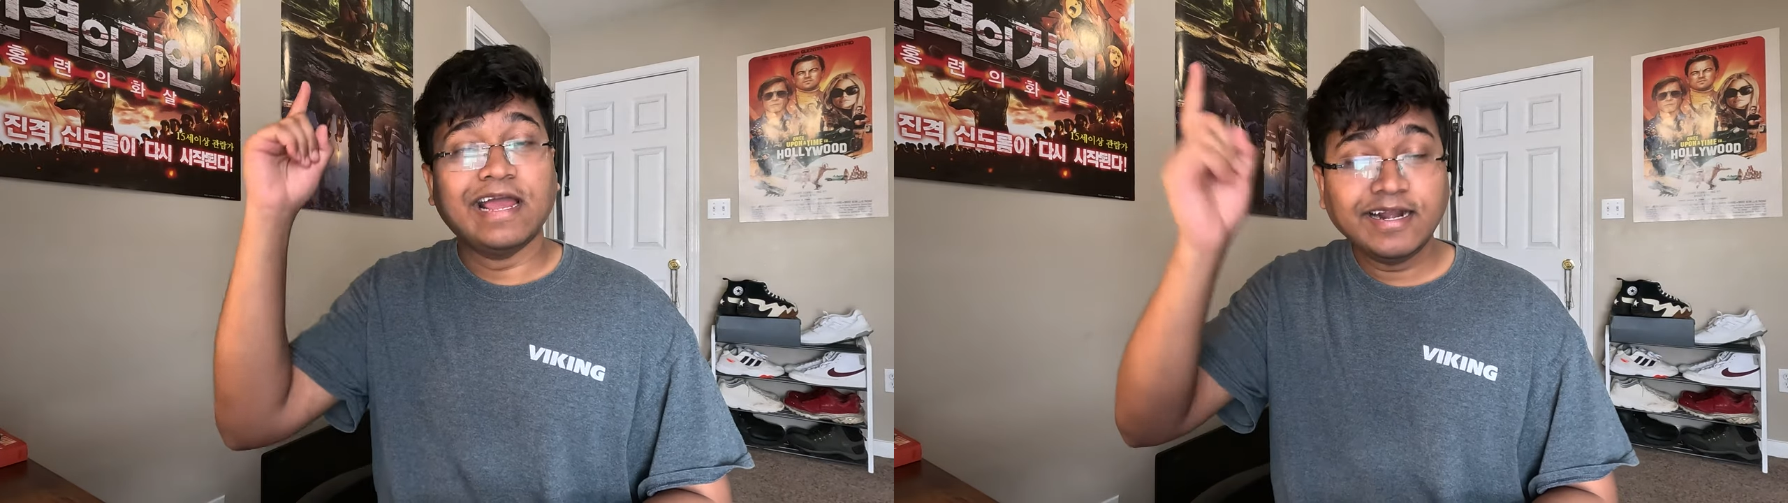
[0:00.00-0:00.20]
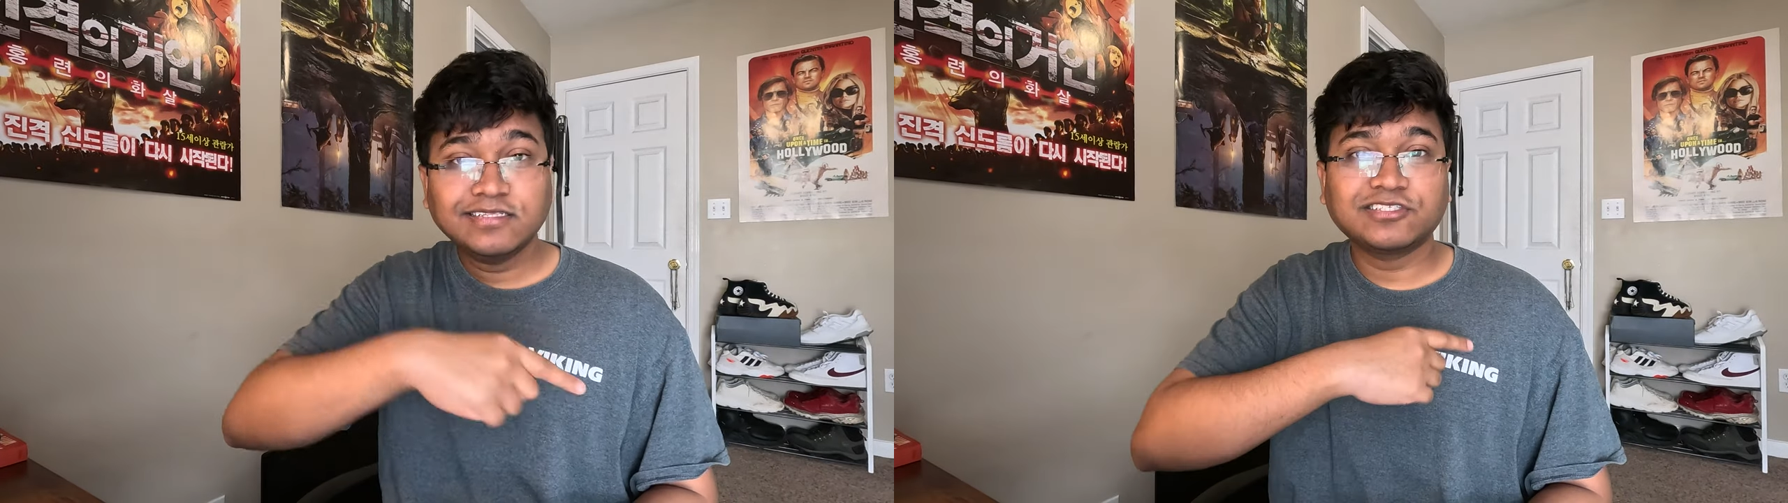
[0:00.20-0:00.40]

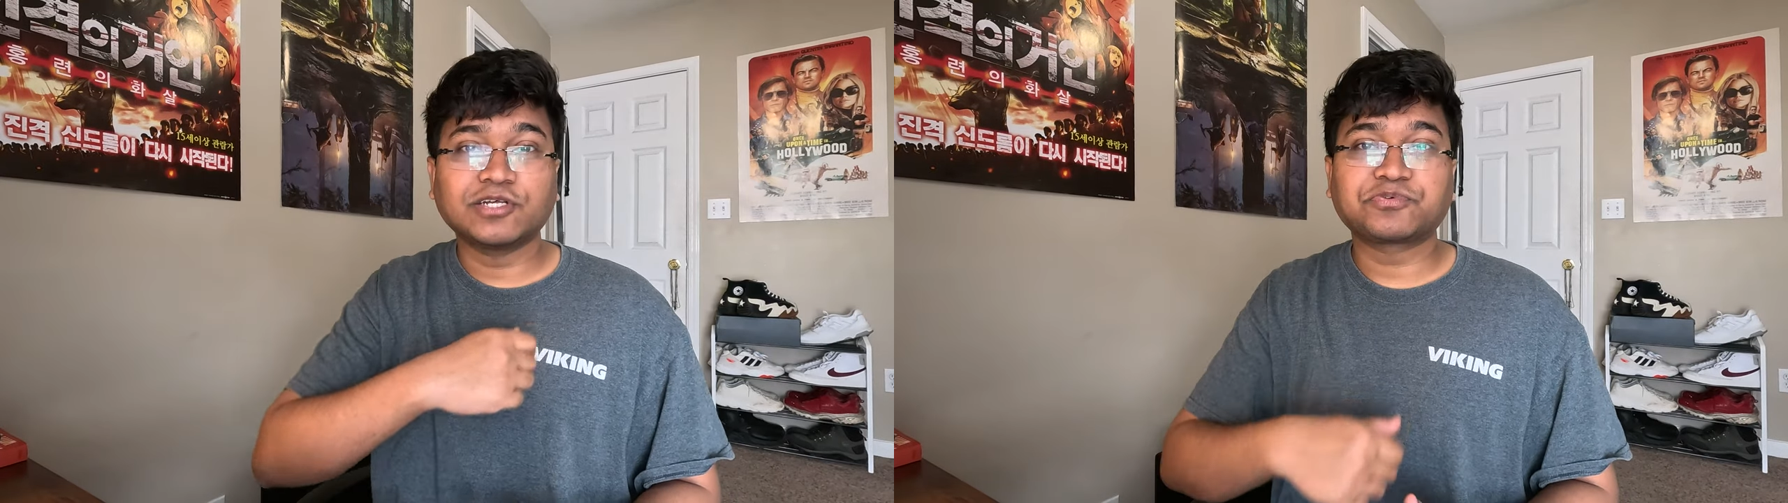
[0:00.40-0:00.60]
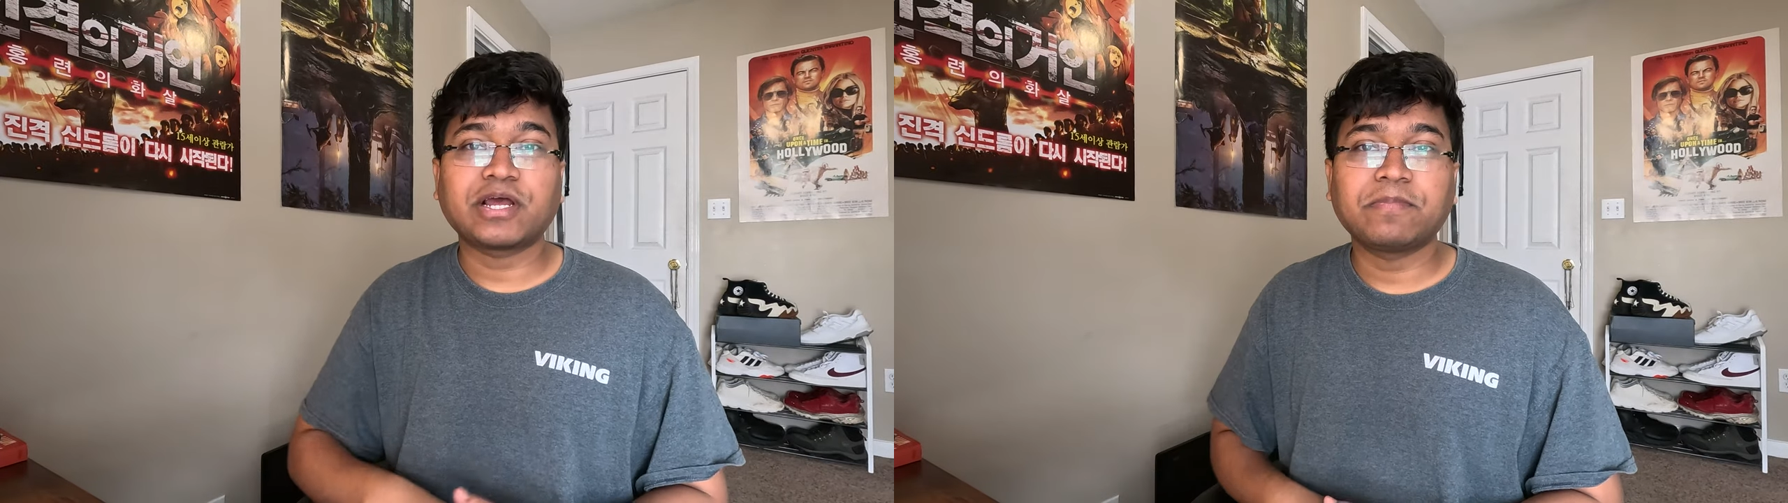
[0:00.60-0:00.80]
hit that
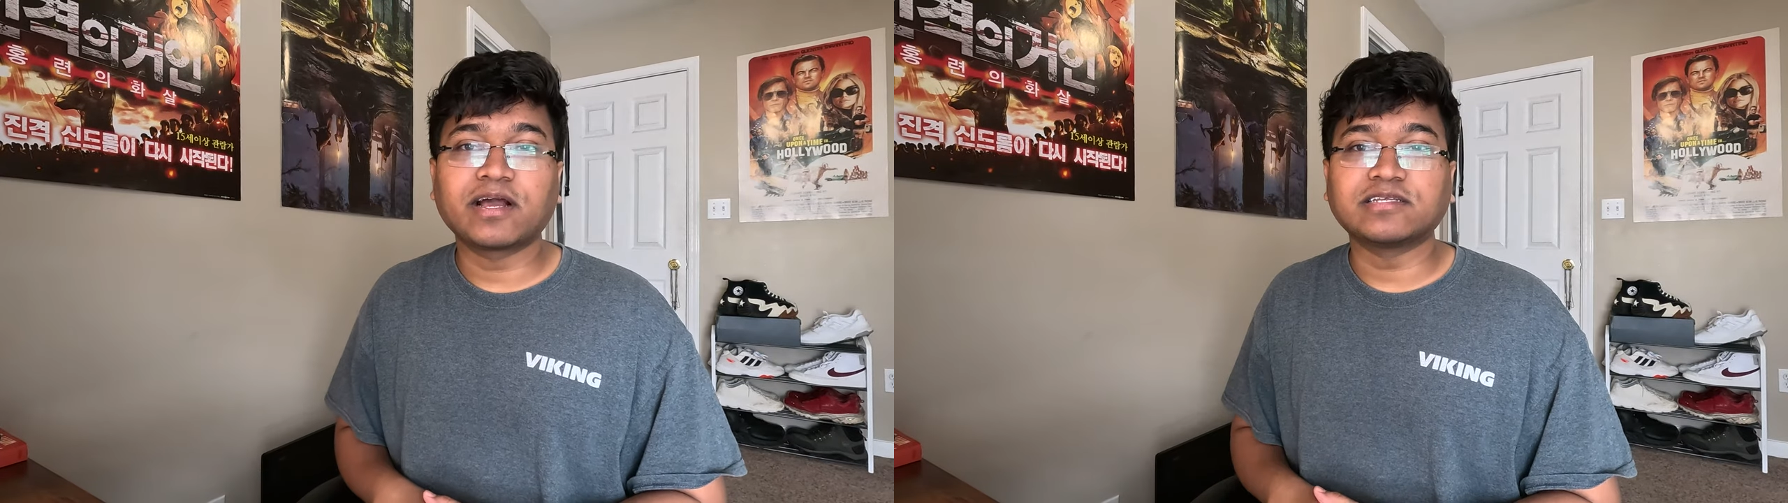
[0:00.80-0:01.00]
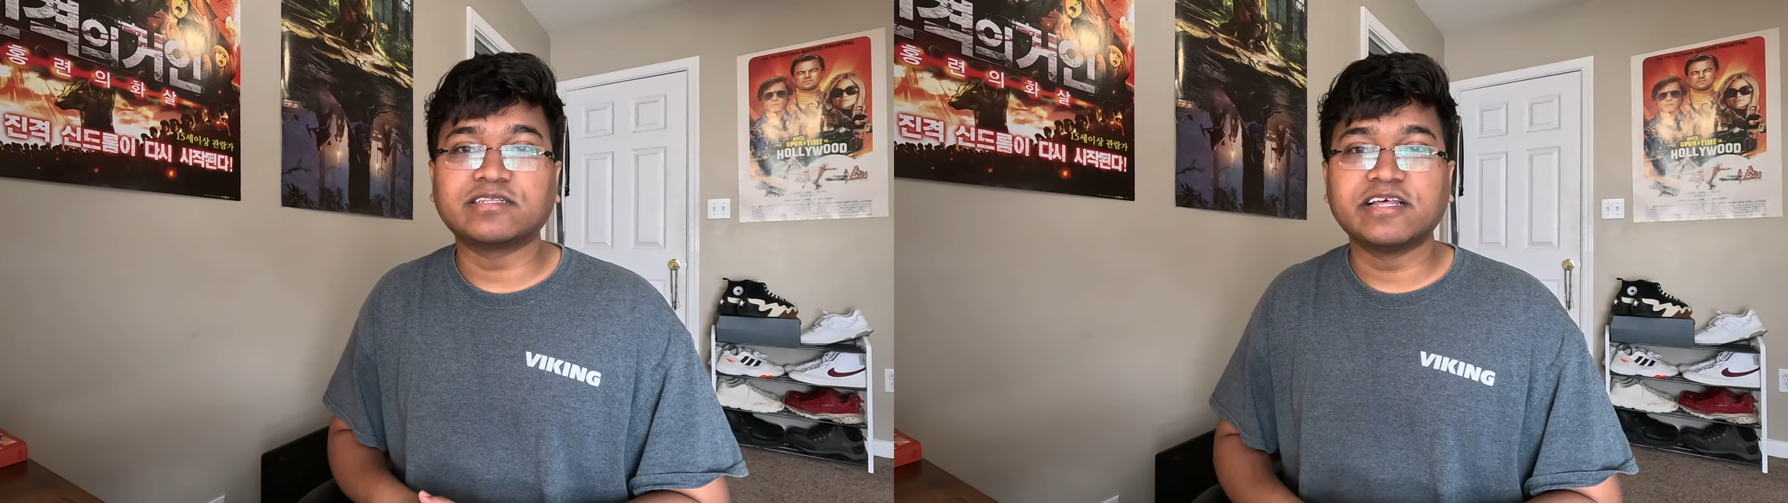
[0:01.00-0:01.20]
subscribe
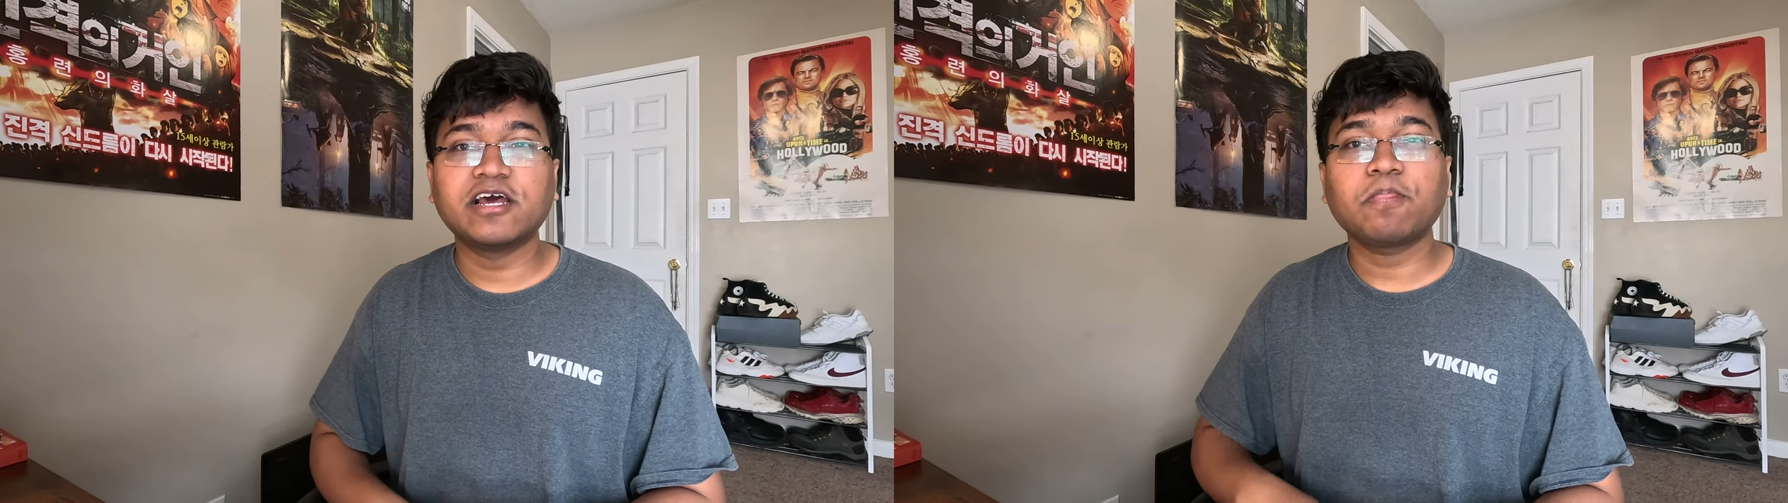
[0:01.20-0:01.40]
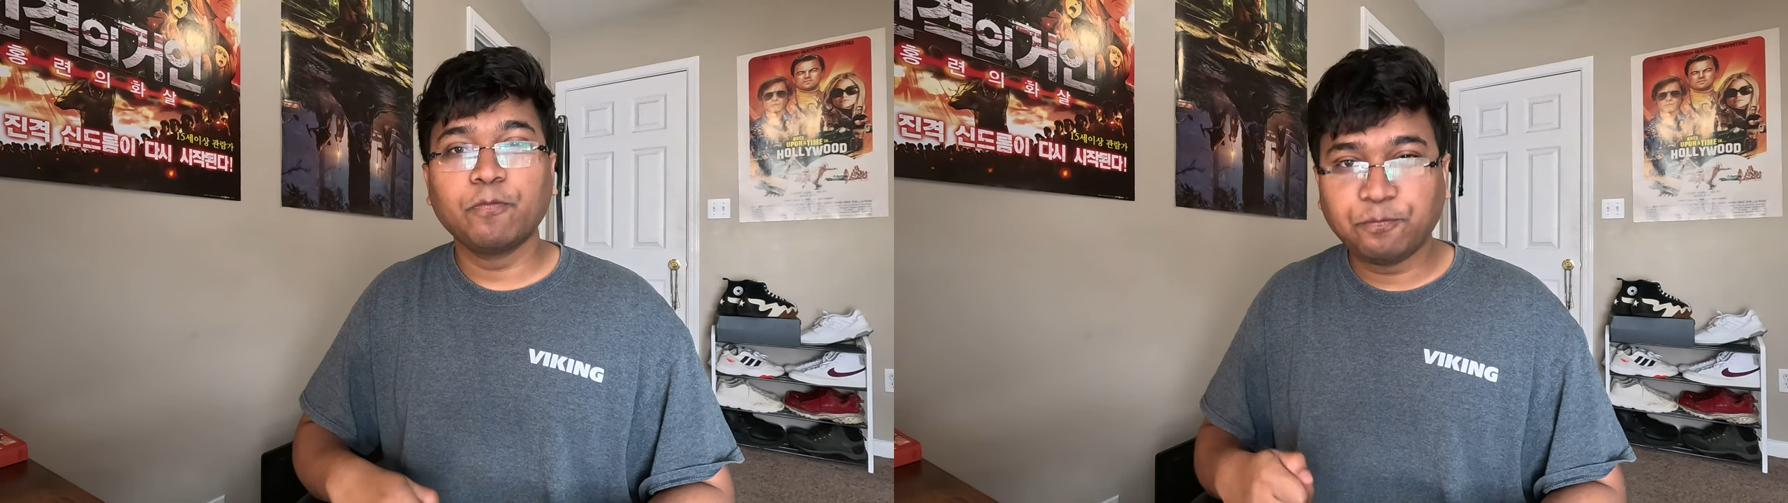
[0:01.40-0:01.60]
like a
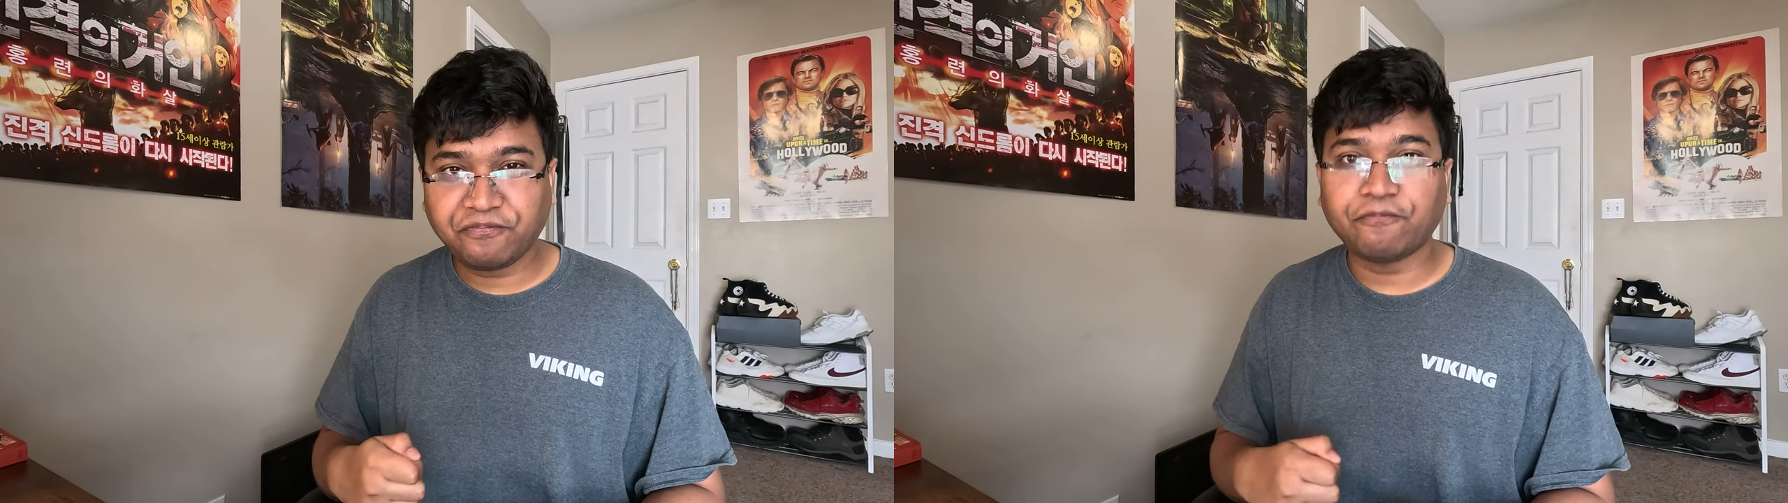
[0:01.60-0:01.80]
snare,